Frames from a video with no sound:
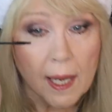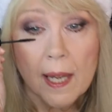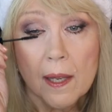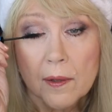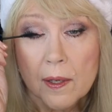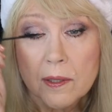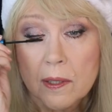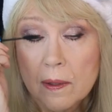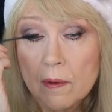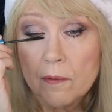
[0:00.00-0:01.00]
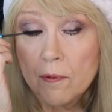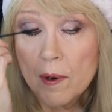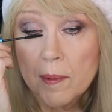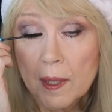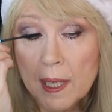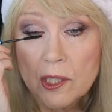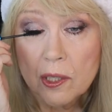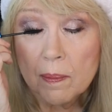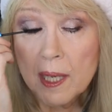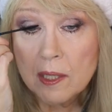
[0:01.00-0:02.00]
And the
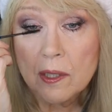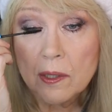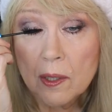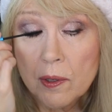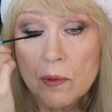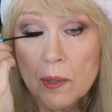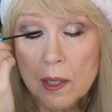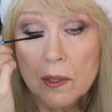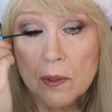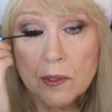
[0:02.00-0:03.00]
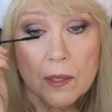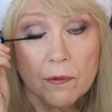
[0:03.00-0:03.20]
formulation makes it so you can use it